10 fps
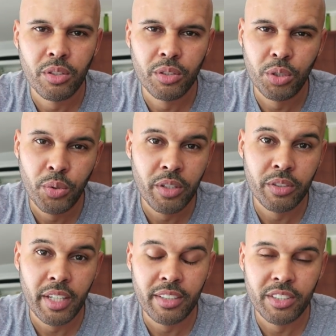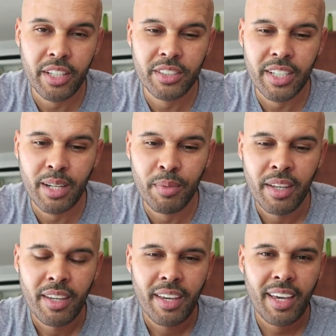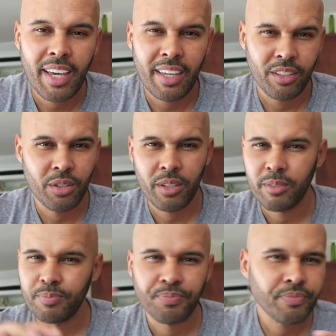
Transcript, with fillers: you're doing your day-to-day -day job and you're